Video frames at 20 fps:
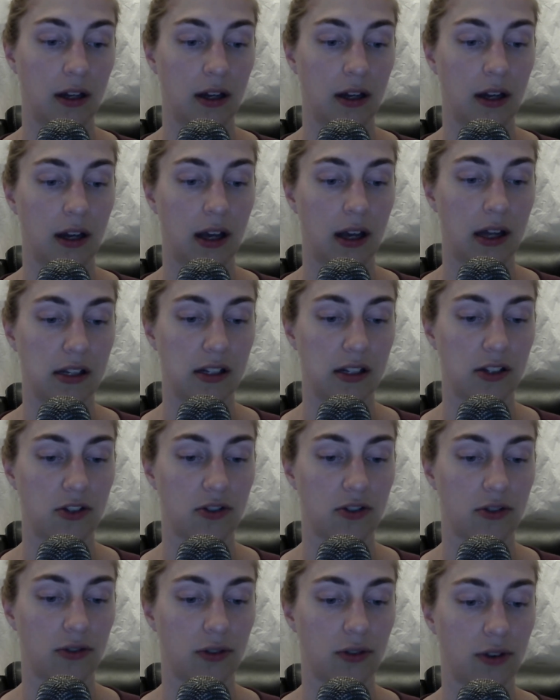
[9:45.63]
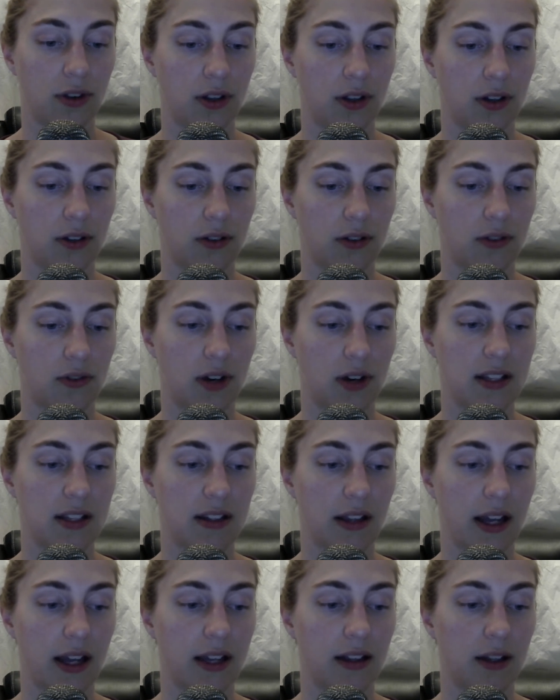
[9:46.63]
And in truth,
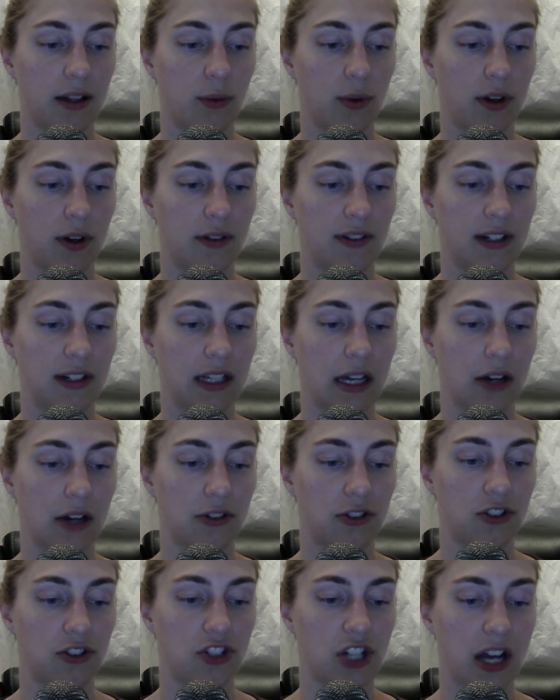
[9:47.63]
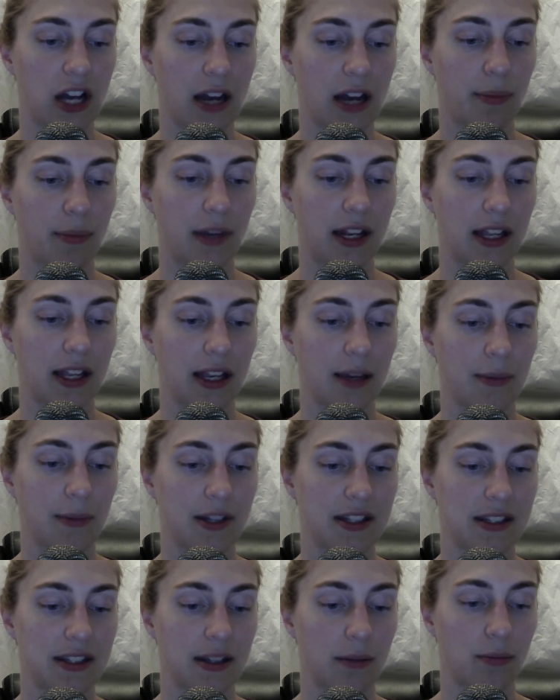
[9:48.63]
Grace likely would have encountered Jack Benningham
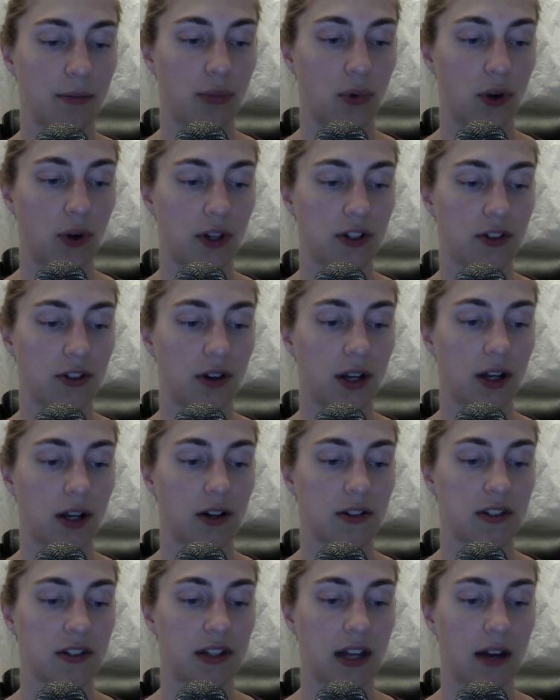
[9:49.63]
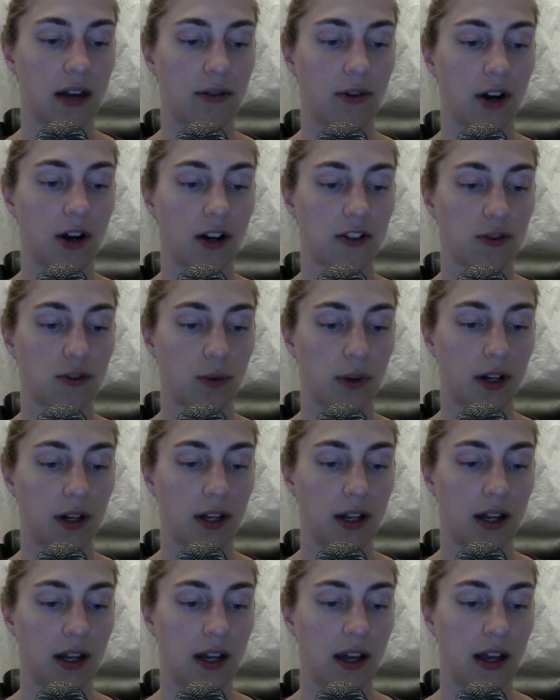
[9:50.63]
at some point during her stay at Roxwood,
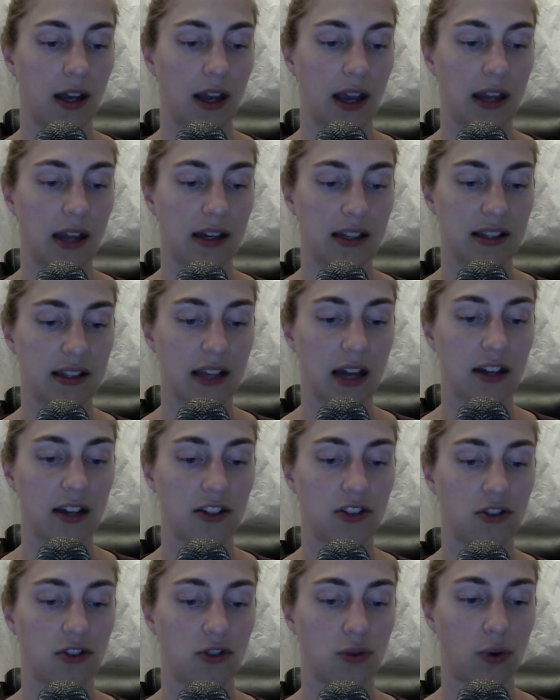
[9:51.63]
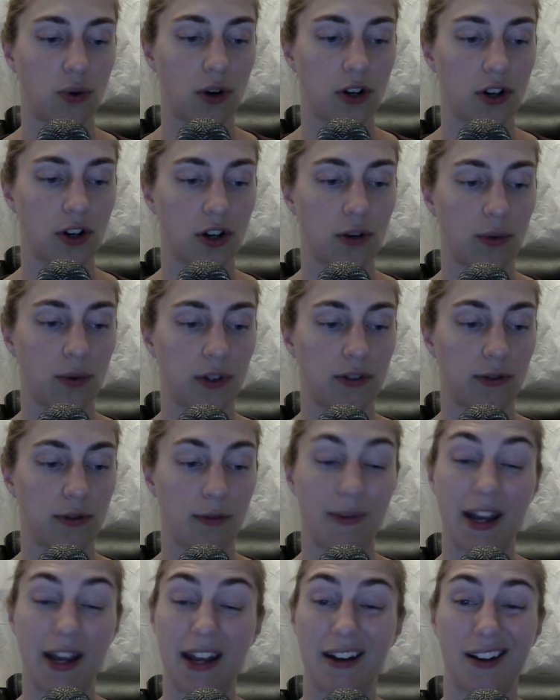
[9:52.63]
and his attitude toward her would
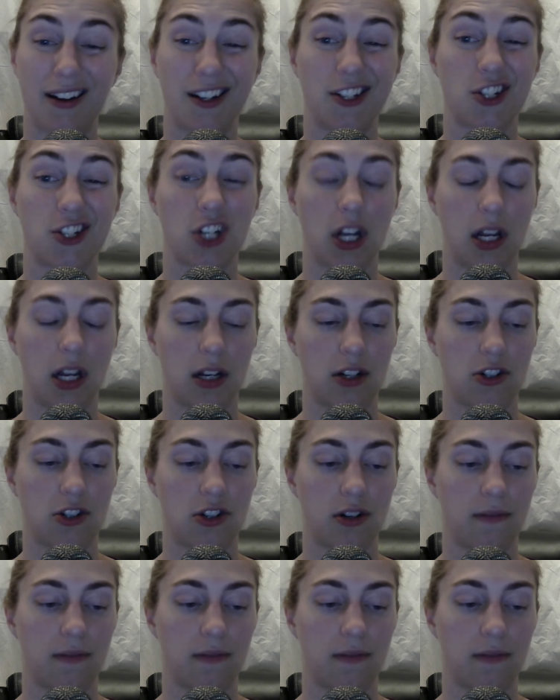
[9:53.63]
remain unchanged.